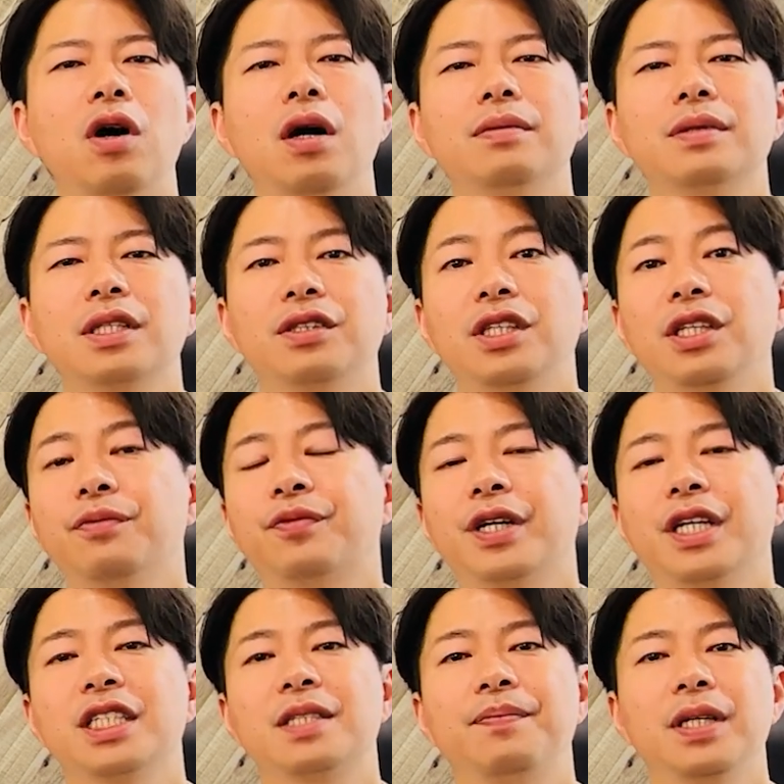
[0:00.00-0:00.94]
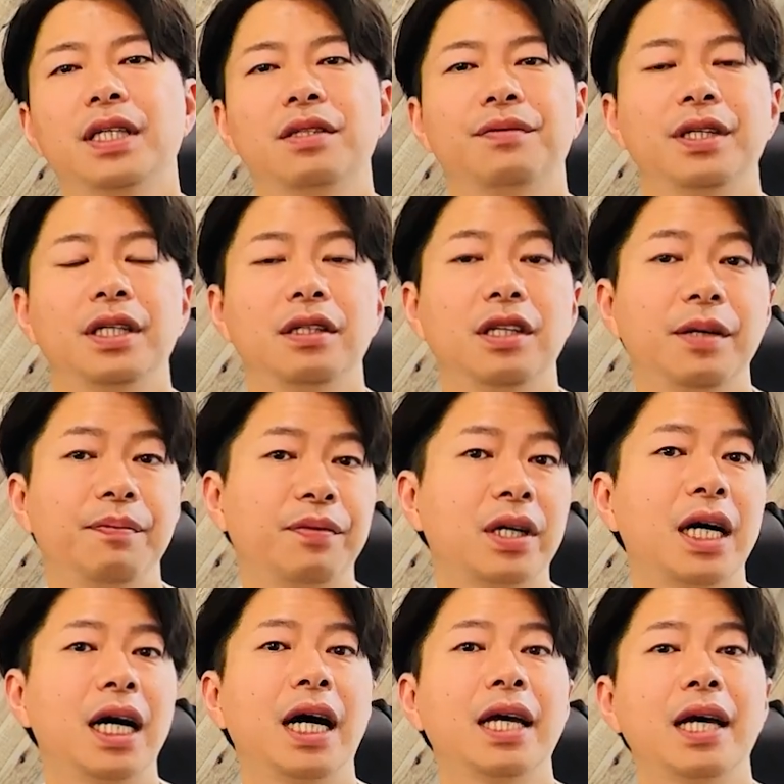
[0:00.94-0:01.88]
of the difference between
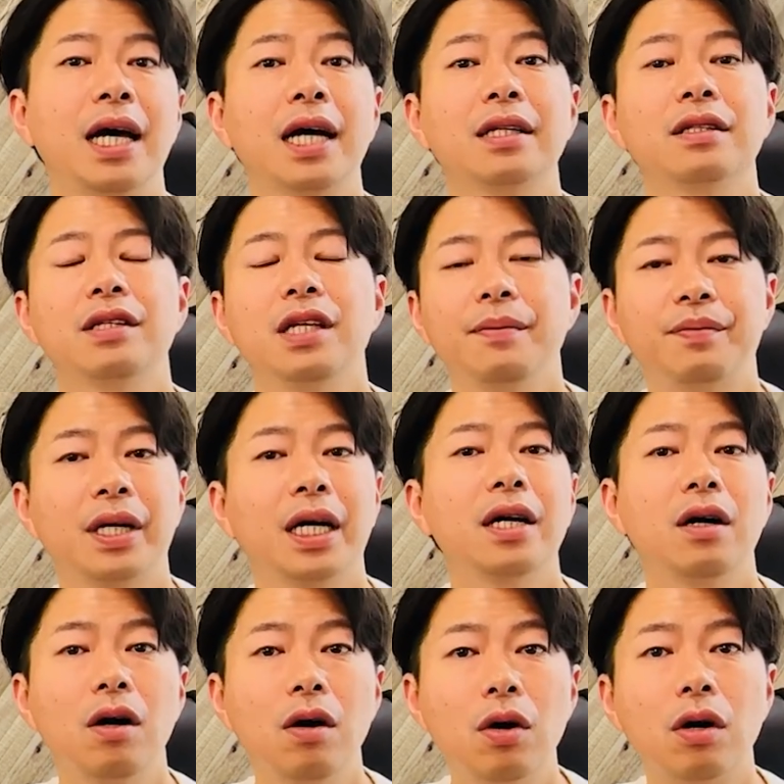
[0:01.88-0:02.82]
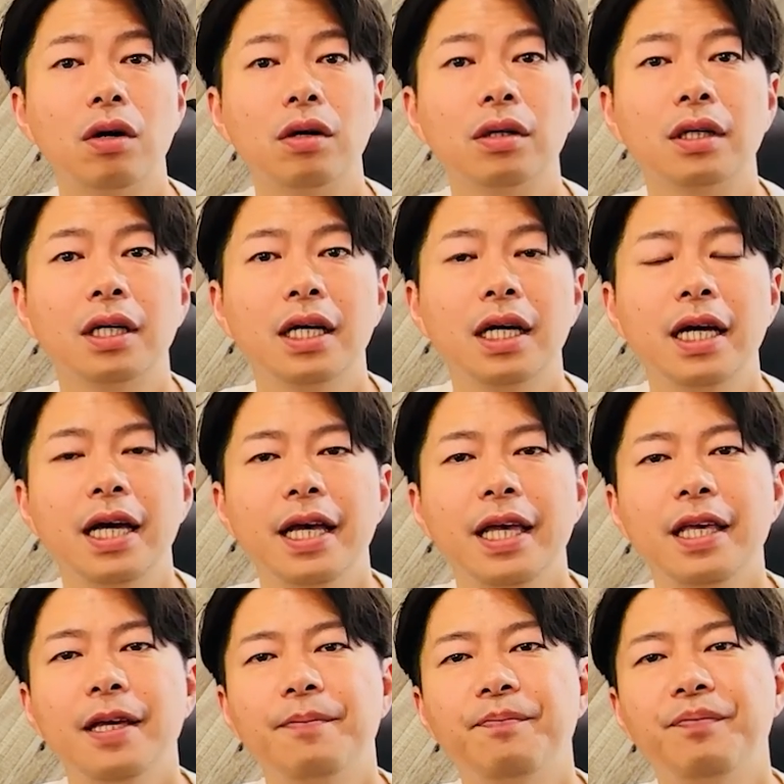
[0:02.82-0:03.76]
reply and reply all.
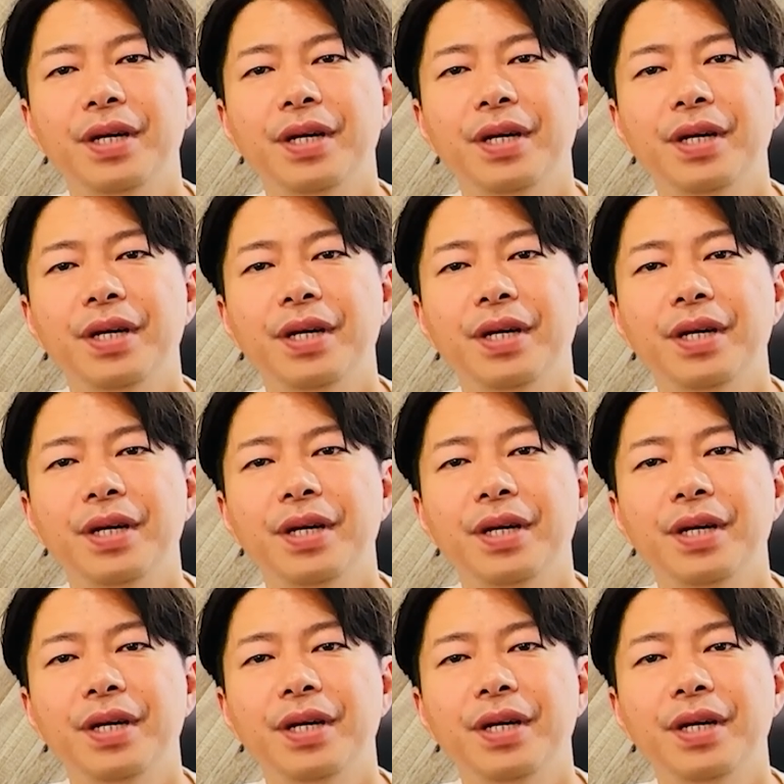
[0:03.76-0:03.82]
In a